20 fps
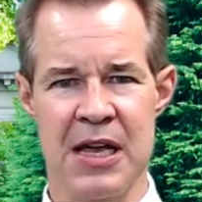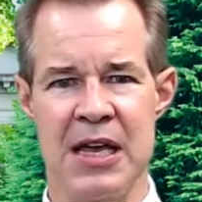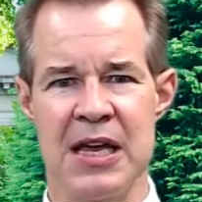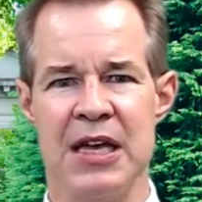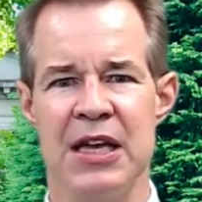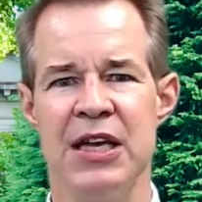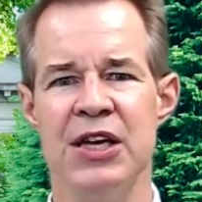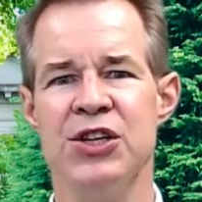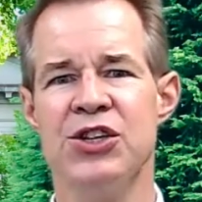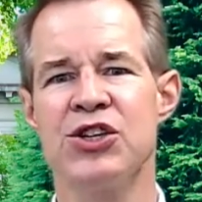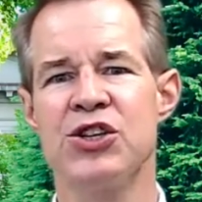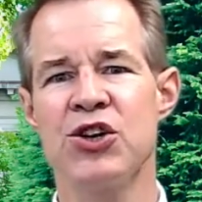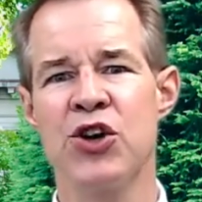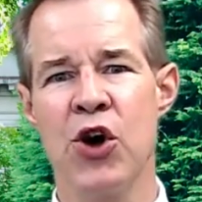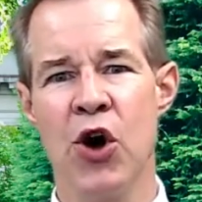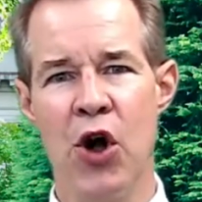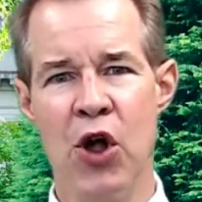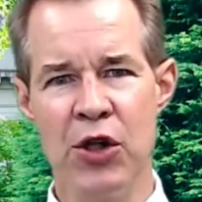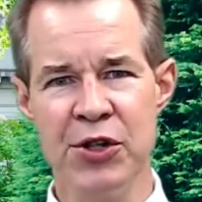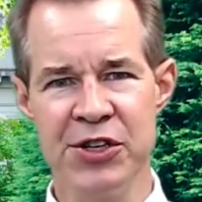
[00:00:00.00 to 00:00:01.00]
is
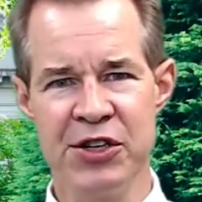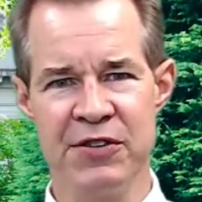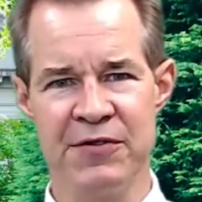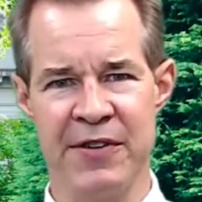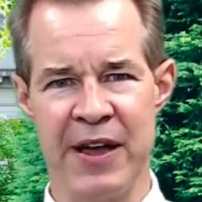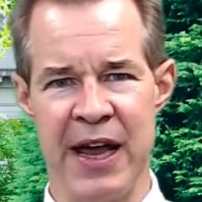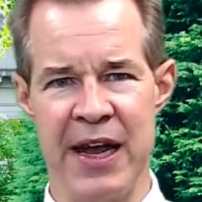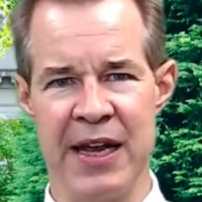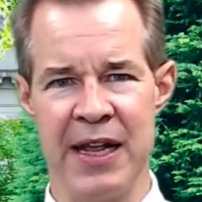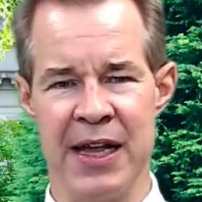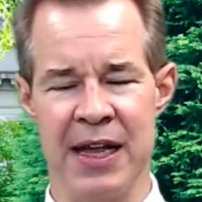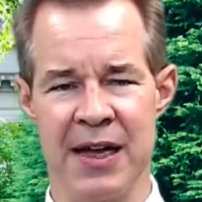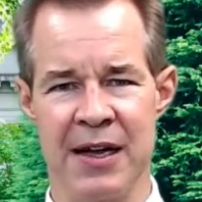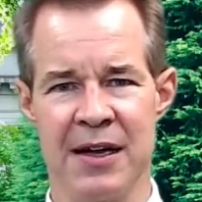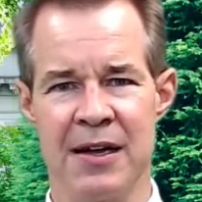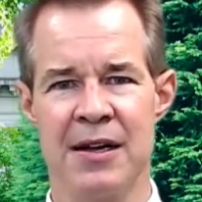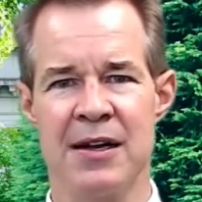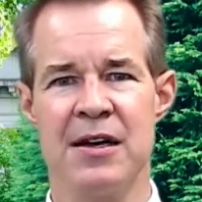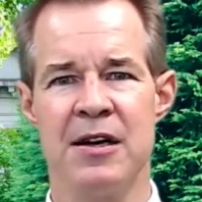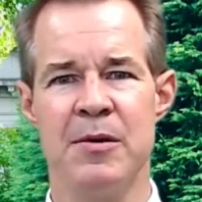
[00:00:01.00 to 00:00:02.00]
cultivating
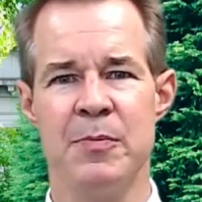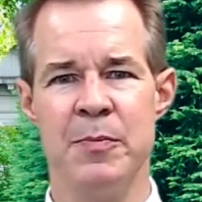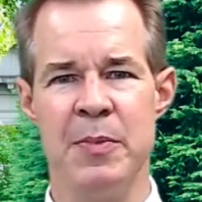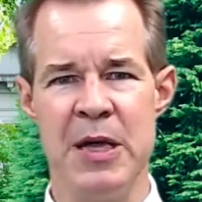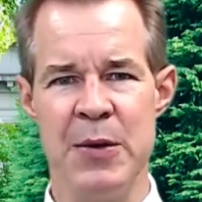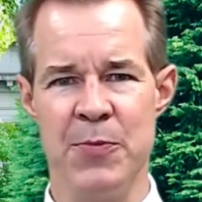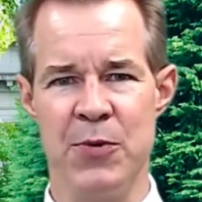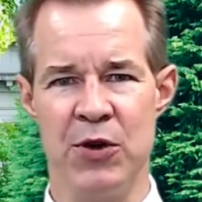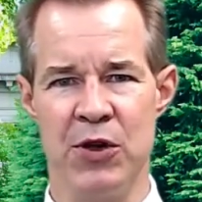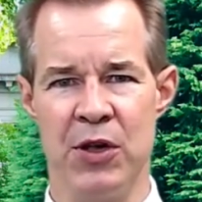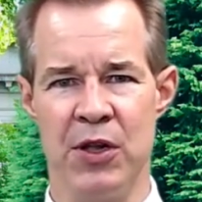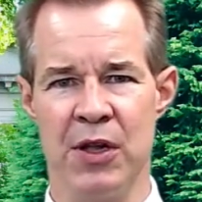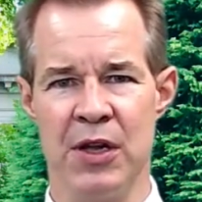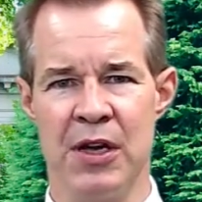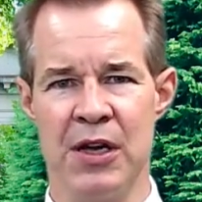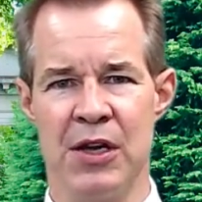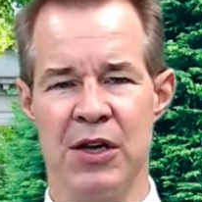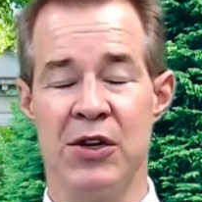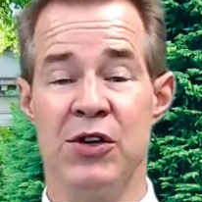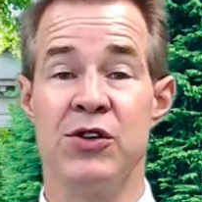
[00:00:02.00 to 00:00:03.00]
people
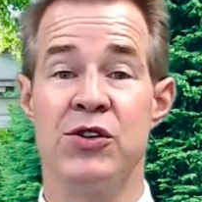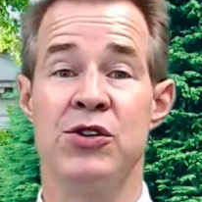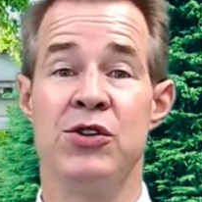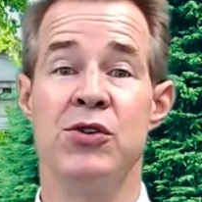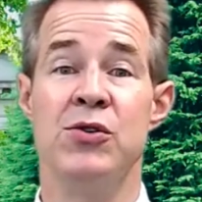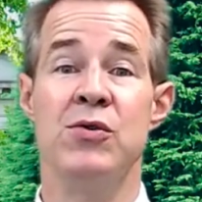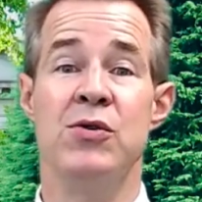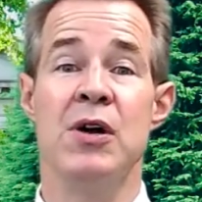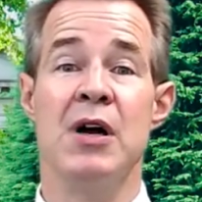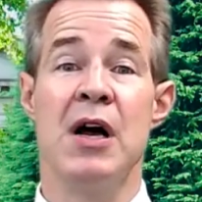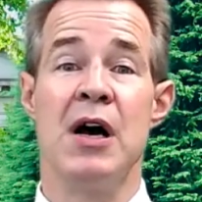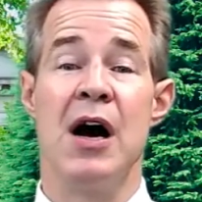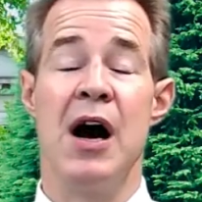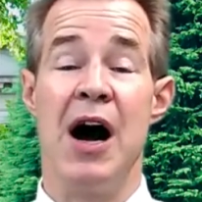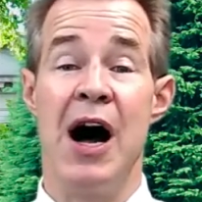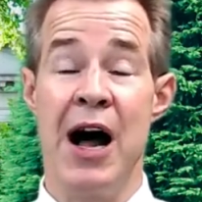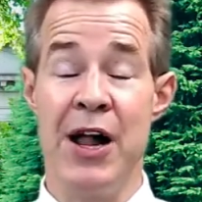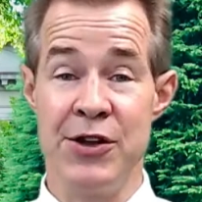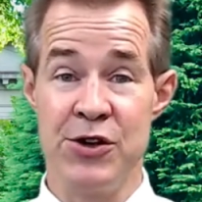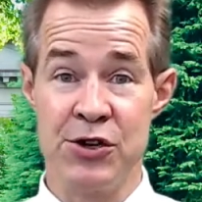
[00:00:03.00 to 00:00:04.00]
to
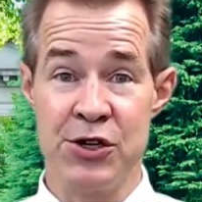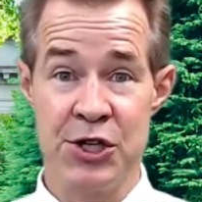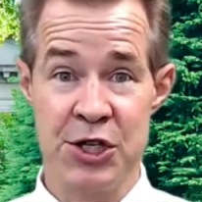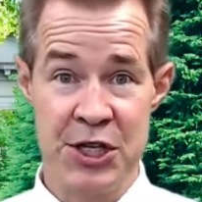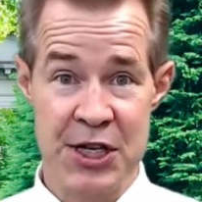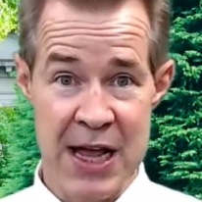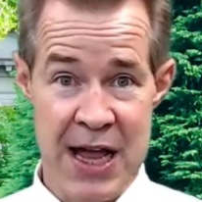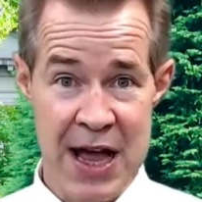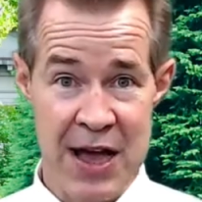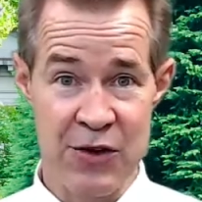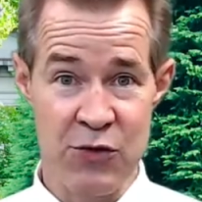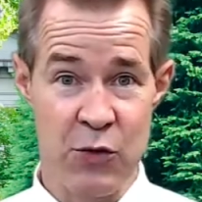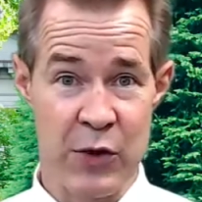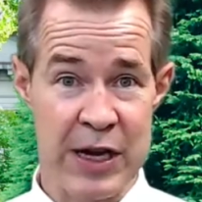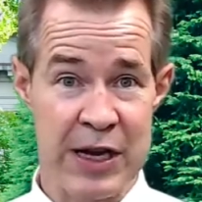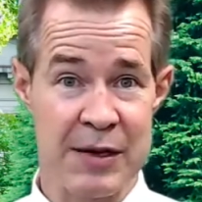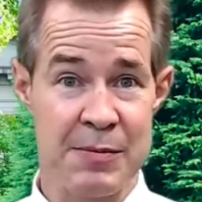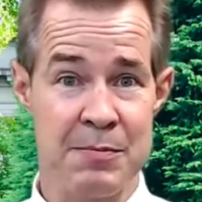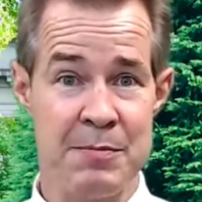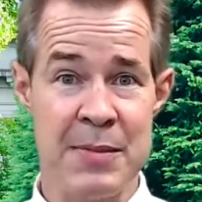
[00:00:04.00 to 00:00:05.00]
understand what
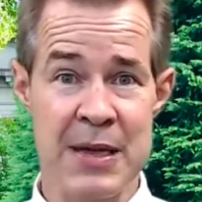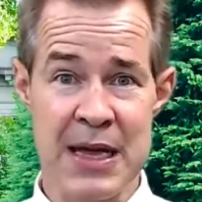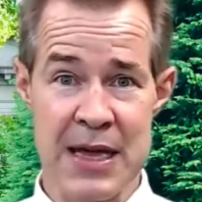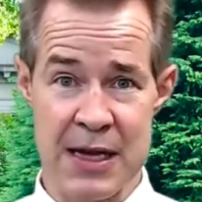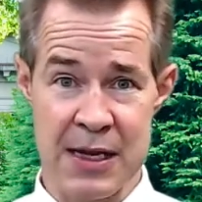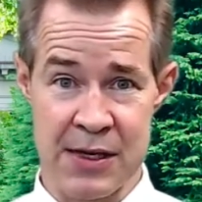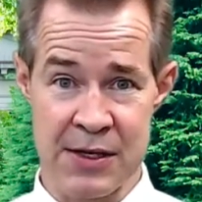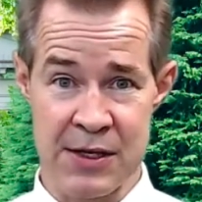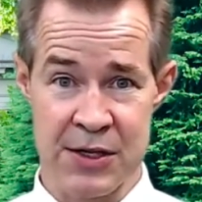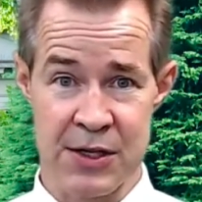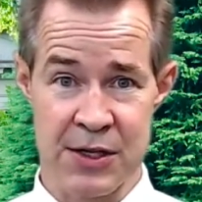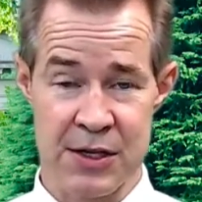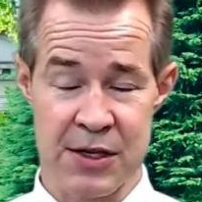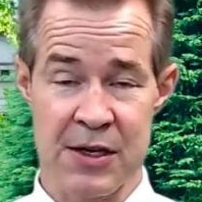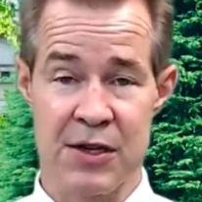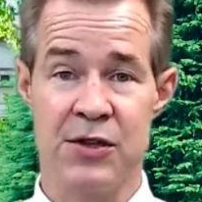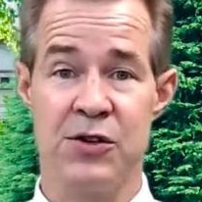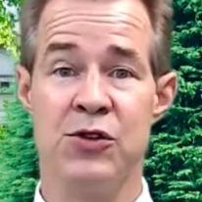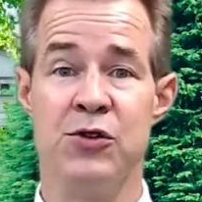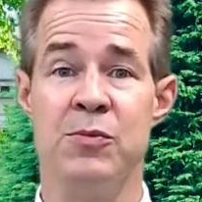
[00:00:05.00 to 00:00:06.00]
it means
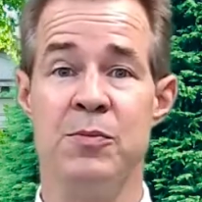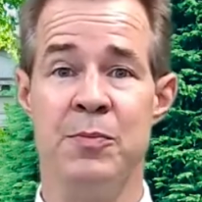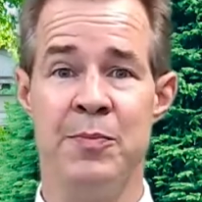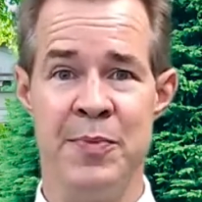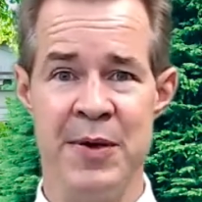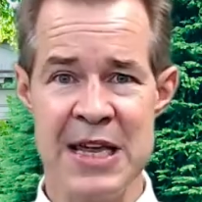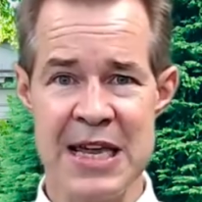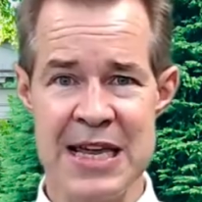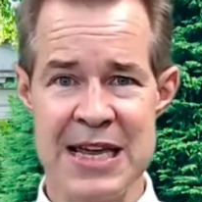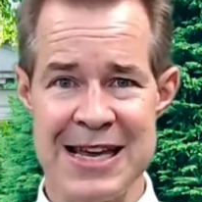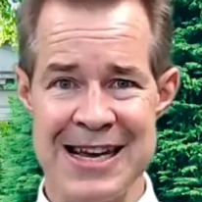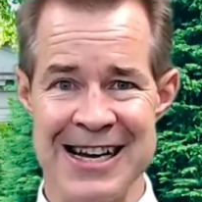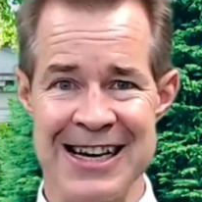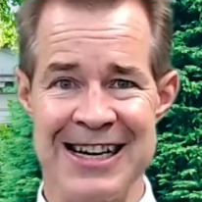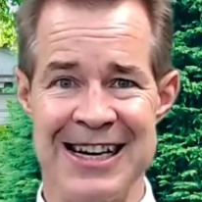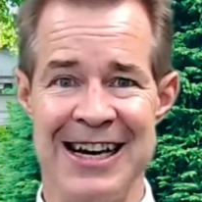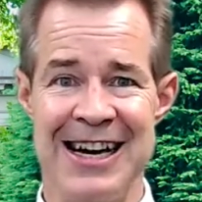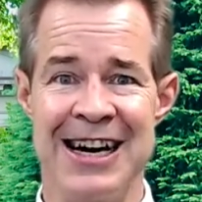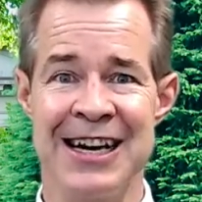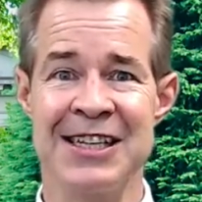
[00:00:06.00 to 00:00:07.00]
to be
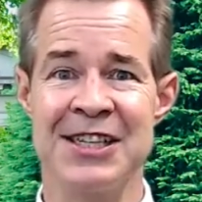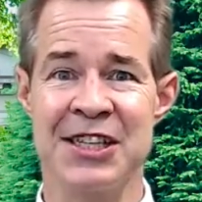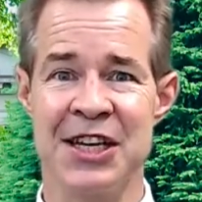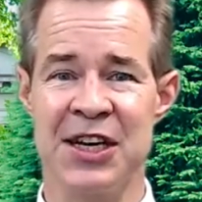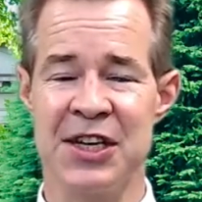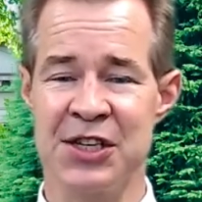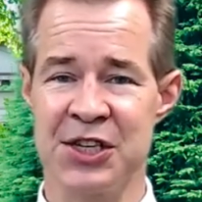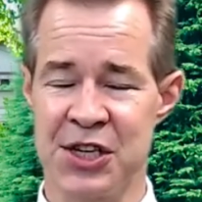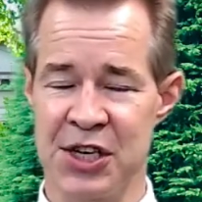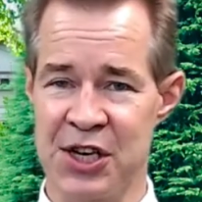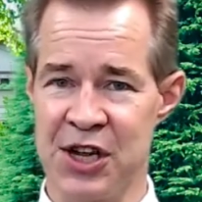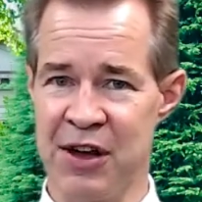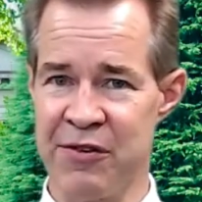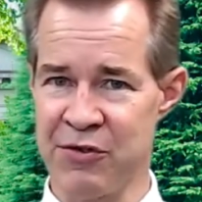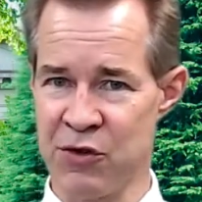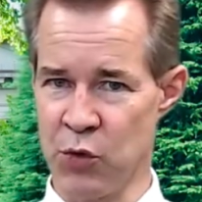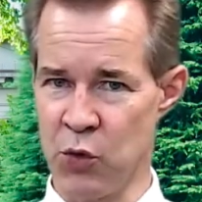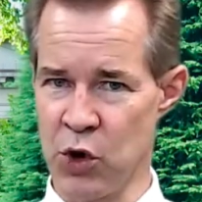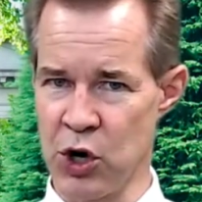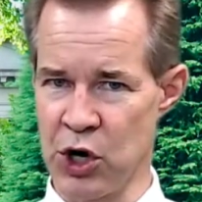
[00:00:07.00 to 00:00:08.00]
a citizen of the
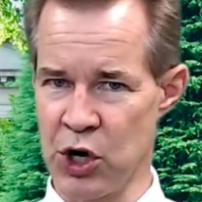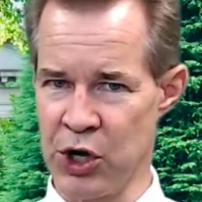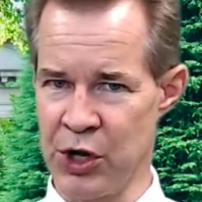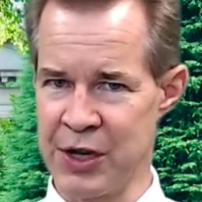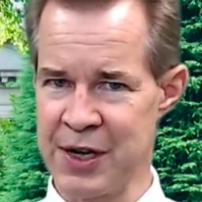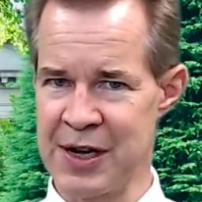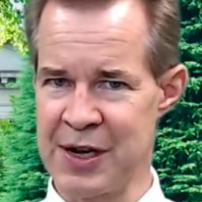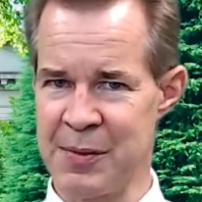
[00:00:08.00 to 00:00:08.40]
world